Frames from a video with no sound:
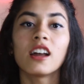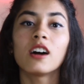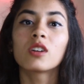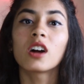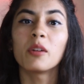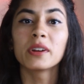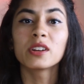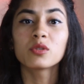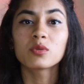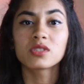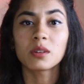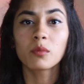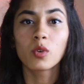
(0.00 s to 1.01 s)
now coming
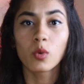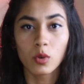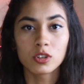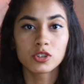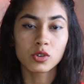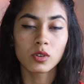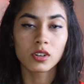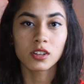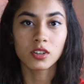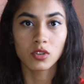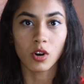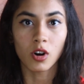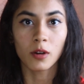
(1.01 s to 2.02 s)
to some cold
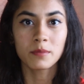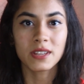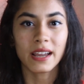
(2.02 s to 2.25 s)
shoulder tops,